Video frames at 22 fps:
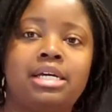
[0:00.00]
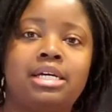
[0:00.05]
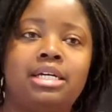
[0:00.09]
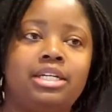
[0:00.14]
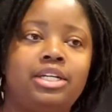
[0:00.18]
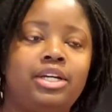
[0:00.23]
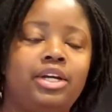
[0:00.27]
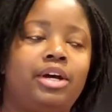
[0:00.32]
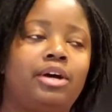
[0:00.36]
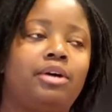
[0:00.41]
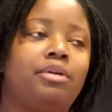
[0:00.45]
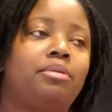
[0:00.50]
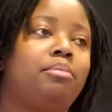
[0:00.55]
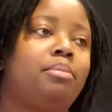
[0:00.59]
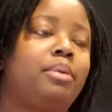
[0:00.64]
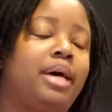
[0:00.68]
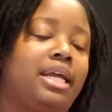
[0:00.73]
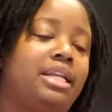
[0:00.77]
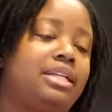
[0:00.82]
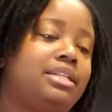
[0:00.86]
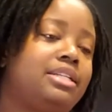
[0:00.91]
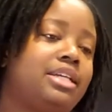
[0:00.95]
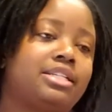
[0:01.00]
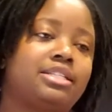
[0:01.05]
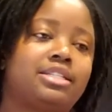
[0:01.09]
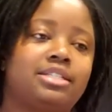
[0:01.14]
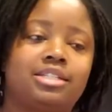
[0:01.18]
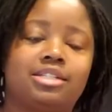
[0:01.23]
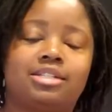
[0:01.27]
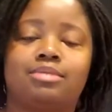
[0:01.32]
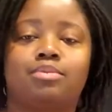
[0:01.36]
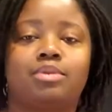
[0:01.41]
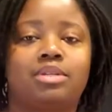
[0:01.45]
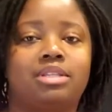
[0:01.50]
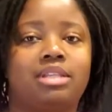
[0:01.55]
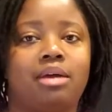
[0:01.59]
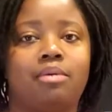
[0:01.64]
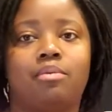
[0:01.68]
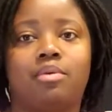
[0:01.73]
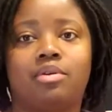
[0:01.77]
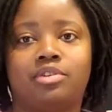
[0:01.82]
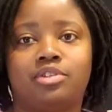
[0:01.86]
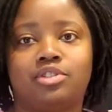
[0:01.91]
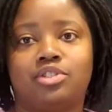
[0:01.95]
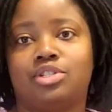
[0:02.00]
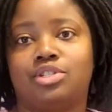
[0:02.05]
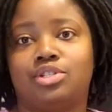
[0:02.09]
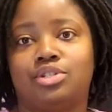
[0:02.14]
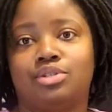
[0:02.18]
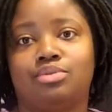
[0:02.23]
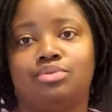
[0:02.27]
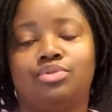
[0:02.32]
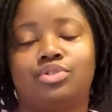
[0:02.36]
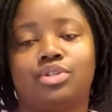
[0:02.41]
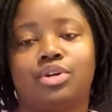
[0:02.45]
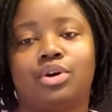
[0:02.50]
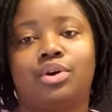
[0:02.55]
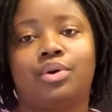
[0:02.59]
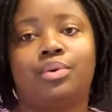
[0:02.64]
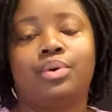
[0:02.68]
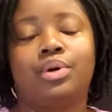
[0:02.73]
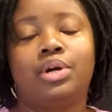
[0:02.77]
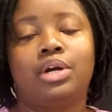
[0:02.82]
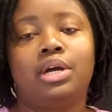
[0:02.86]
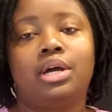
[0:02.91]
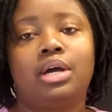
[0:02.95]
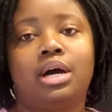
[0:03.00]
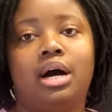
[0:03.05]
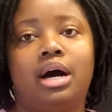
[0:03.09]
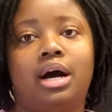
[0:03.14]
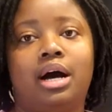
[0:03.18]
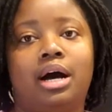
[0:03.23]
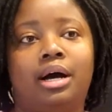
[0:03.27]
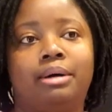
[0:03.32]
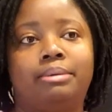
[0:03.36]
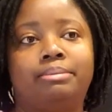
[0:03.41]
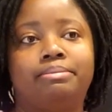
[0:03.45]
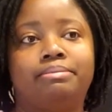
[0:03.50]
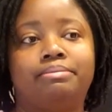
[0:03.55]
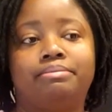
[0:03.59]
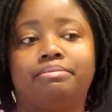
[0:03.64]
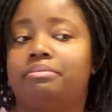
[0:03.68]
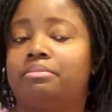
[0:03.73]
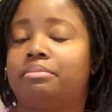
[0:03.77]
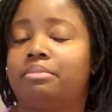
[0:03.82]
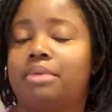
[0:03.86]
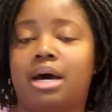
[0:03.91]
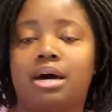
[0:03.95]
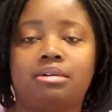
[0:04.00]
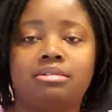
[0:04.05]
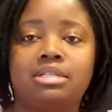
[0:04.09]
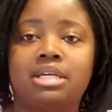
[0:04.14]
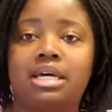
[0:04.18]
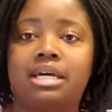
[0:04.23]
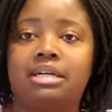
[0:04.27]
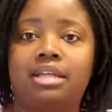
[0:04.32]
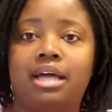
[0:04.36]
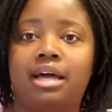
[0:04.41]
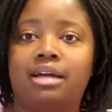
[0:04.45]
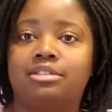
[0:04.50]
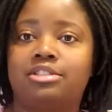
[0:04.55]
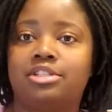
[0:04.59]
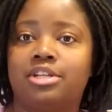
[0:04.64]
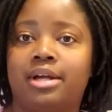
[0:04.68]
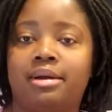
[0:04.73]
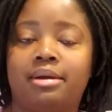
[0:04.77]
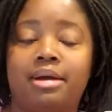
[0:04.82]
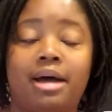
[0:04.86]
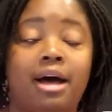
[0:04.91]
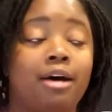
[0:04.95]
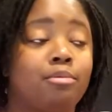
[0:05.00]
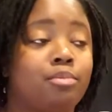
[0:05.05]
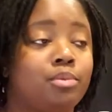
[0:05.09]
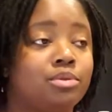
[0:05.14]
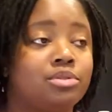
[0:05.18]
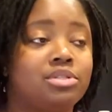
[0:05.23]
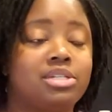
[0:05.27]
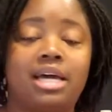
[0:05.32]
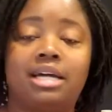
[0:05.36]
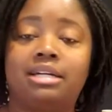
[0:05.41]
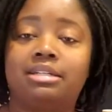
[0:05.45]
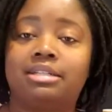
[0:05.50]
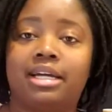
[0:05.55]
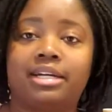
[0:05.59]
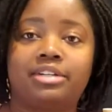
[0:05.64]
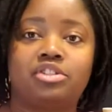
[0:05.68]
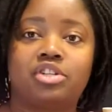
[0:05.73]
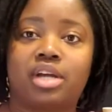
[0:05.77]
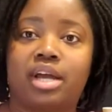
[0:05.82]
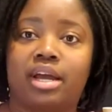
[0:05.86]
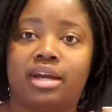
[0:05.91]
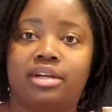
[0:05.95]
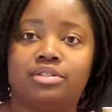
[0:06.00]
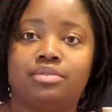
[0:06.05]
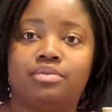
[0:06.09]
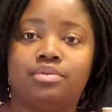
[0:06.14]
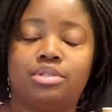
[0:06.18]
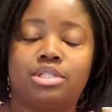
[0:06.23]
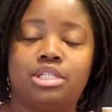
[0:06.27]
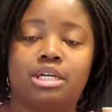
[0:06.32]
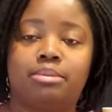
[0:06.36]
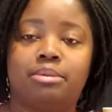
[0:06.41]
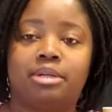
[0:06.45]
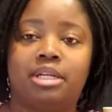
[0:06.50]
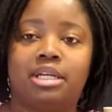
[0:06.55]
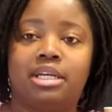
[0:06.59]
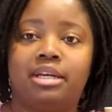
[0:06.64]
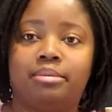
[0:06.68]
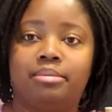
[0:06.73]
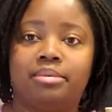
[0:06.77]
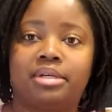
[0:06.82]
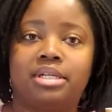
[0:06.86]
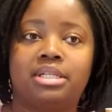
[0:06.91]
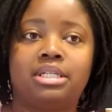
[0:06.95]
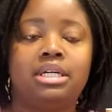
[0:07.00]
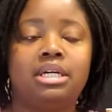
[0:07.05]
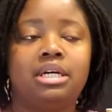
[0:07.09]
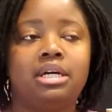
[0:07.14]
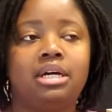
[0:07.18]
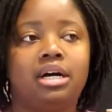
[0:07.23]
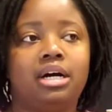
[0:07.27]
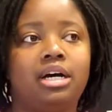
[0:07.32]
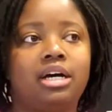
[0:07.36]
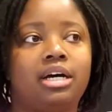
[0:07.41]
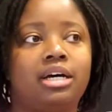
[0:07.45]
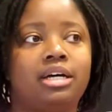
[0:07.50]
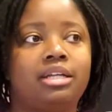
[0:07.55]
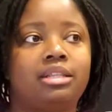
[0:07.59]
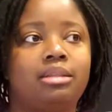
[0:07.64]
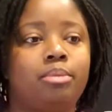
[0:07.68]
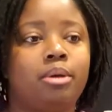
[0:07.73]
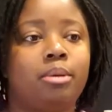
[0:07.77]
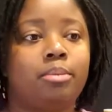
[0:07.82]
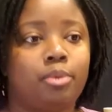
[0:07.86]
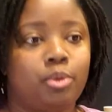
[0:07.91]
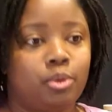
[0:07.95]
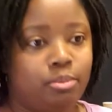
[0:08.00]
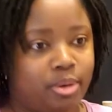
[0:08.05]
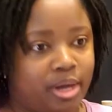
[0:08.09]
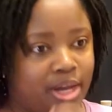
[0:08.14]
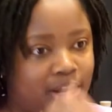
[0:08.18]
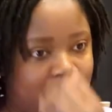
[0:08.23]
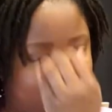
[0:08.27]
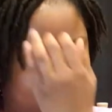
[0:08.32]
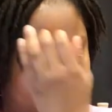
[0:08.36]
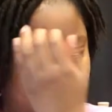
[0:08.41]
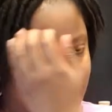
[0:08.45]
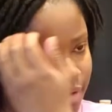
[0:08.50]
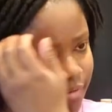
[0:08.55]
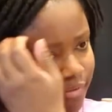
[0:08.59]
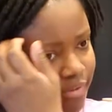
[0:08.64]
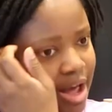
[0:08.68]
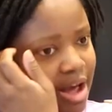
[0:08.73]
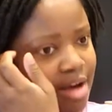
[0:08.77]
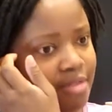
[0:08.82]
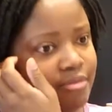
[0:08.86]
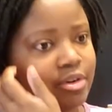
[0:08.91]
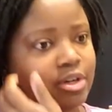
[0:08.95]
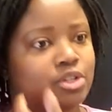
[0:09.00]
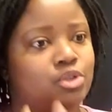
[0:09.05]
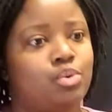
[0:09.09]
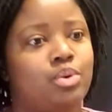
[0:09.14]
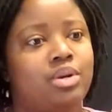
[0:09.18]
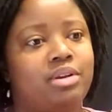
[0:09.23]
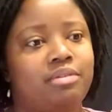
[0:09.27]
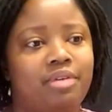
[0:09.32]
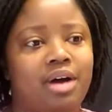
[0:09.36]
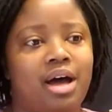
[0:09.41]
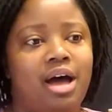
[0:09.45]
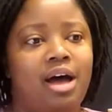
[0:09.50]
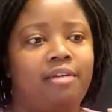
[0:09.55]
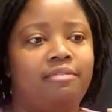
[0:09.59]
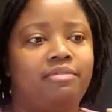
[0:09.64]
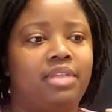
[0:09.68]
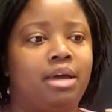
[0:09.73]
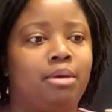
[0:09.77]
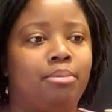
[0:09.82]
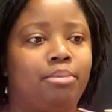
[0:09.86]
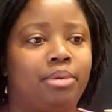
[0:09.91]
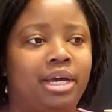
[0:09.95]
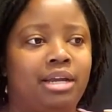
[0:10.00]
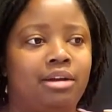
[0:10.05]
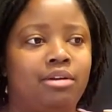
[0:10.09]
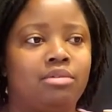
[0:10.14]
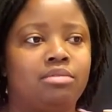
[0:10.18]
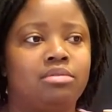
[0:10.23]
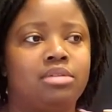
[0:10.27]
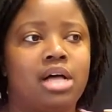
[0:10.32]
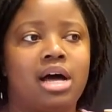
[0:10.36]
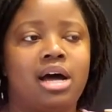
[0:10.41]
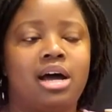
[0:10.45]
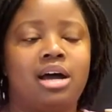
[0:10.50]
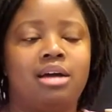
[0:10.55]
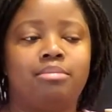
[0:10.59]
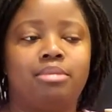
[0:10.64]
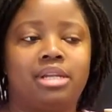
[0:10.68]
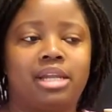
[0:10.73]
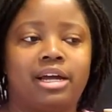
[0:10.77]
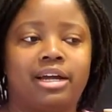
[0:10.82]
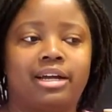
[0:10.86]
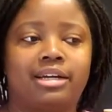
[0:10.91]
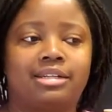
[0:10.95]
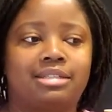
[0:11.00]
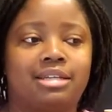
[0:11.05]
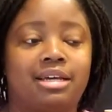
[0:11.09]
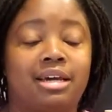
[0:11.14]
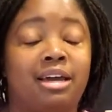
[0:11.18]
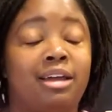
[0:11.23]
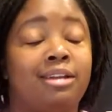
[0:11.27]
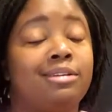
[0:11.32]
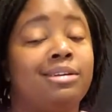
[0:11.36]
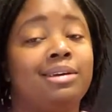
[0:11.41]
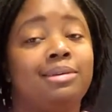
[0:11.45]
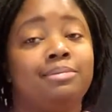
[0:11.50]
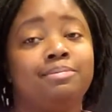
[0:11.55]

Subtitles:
you know, but that's just what they wanted to do. So I'll take that I will take that change if you tell me to keep it. The people who paid $45 for the 25, they paid online. But like I said,